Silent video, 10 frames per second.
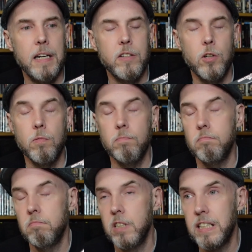I don't
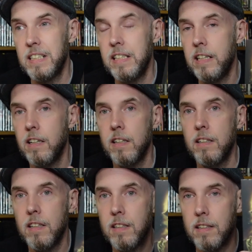really dig
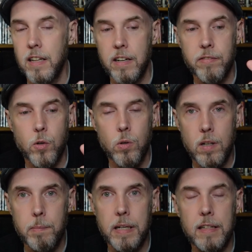on, on a lot of
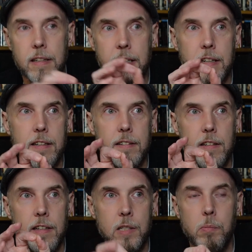gore, but I like
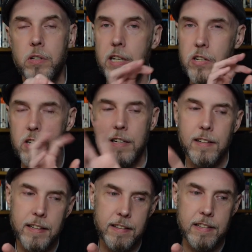exploitation, and I
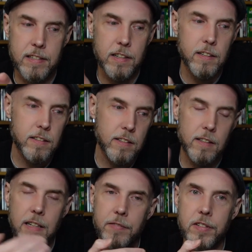like things that are a
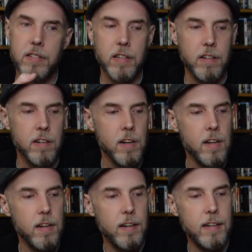little left to center.
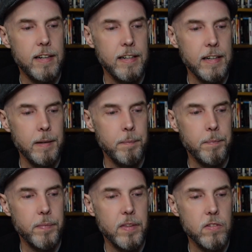
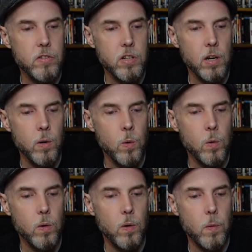Um, so...